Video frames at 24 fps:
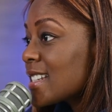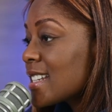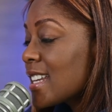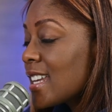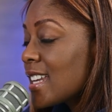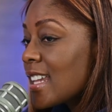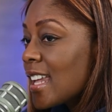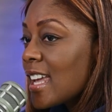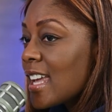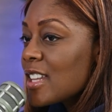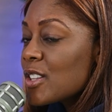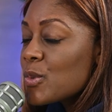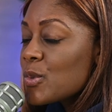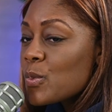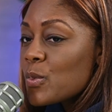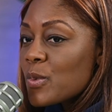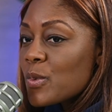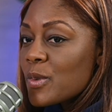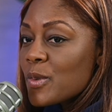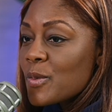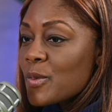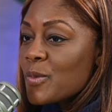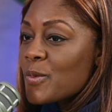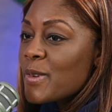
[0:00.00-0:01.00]
and
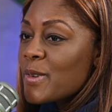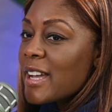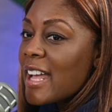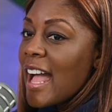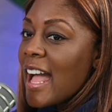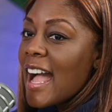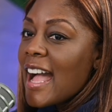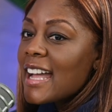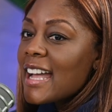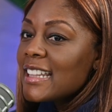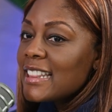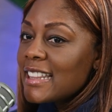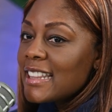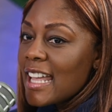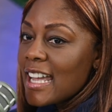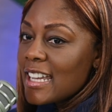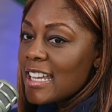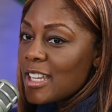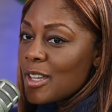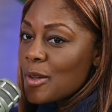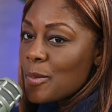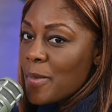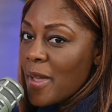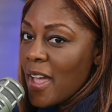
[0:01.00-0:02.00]
what I
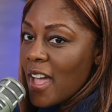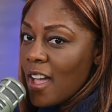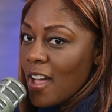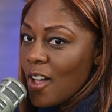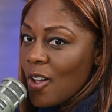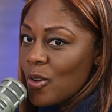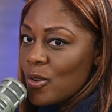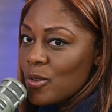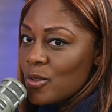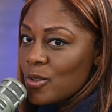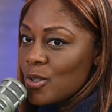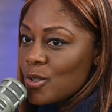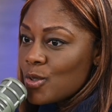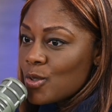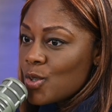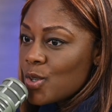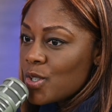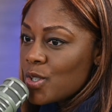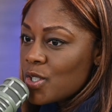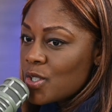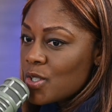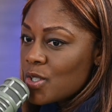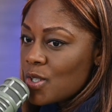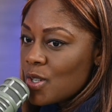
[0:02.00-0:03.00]
like about
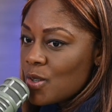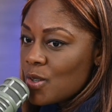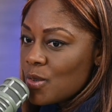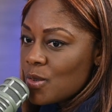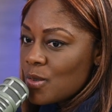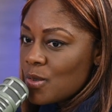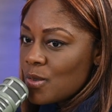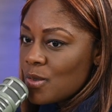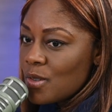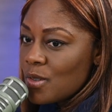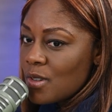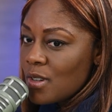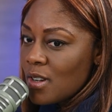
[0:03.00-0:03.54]
nutritional